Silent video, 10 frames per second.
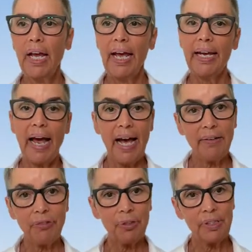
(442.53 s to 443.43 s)
And
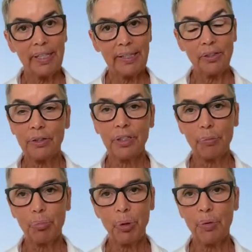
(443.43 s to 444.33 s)
after the learning
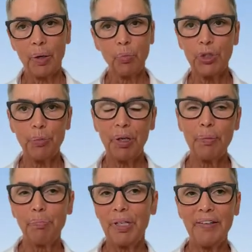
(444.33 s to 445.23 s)
program, which
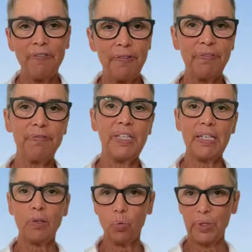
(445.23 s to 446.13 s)
might be
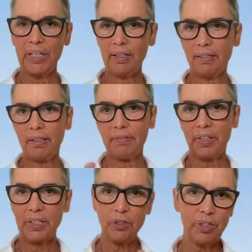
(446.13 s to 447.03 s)
15 weeks of
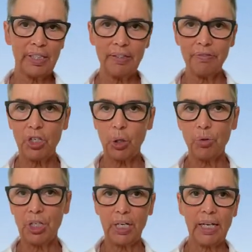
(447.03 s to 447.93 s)
interleaved
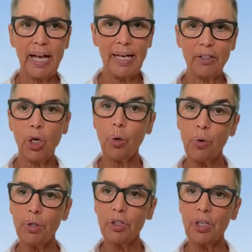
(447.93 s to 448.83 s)
coaching and
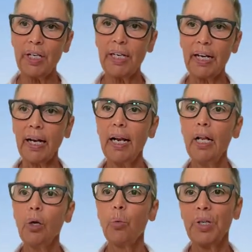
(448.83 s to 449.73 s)
cohort training,
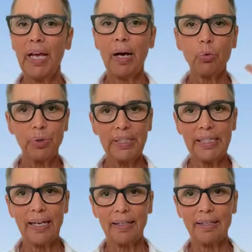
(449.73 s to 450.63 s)
we now
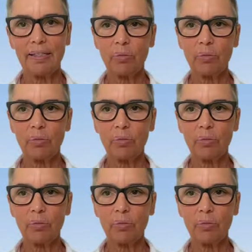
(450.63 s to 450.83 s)
retest.